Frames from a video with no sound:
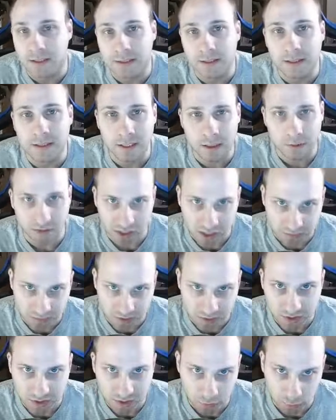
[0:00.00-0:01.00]
it would
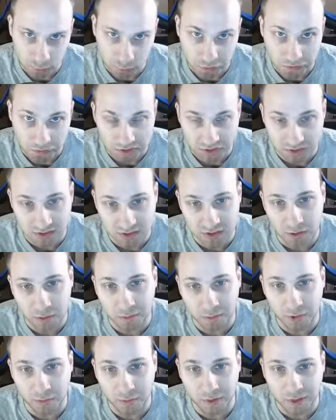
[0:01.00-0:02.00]
obviously take the wolves
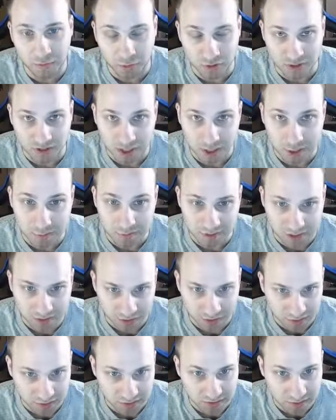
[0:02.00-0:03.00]
considerable amount more time to get
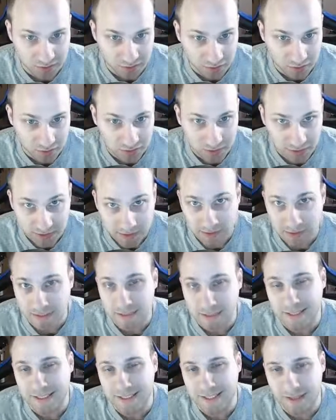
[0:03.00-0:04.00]
to your heroes.
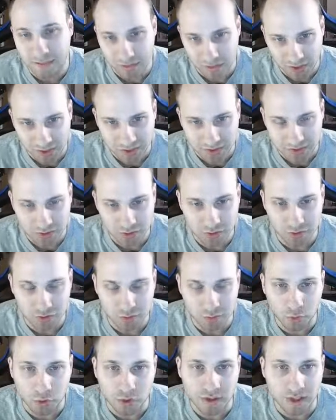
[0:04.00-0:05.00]
Thus, you
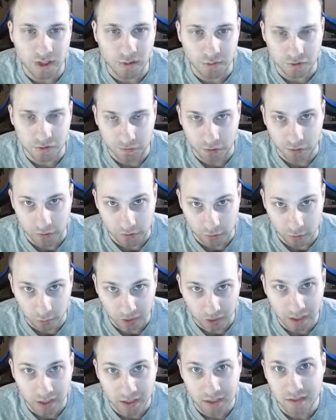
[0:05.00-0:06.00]
do more damage farther
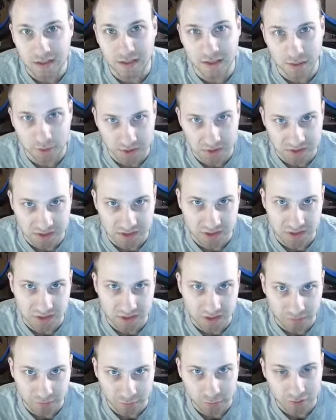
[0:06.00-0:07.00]
away, decreasing the
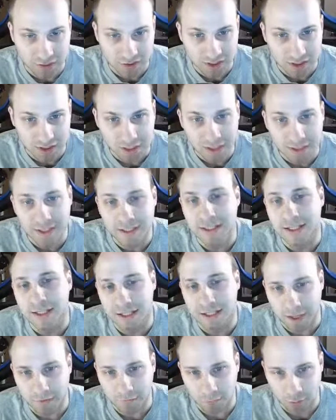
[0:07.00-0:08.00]
difficulty.
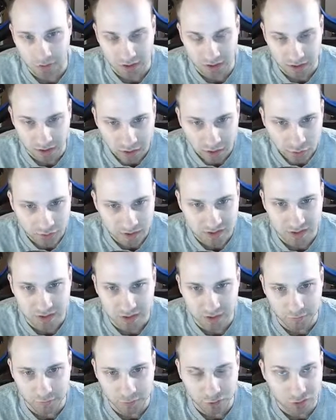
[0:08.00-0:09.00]
Now, if you want to increase the
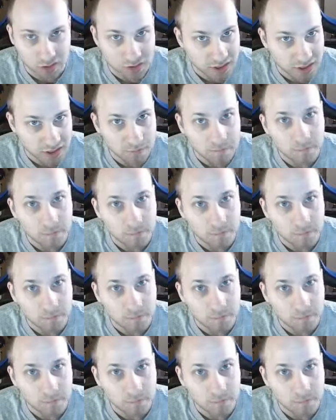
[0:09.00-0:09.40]
difficulty,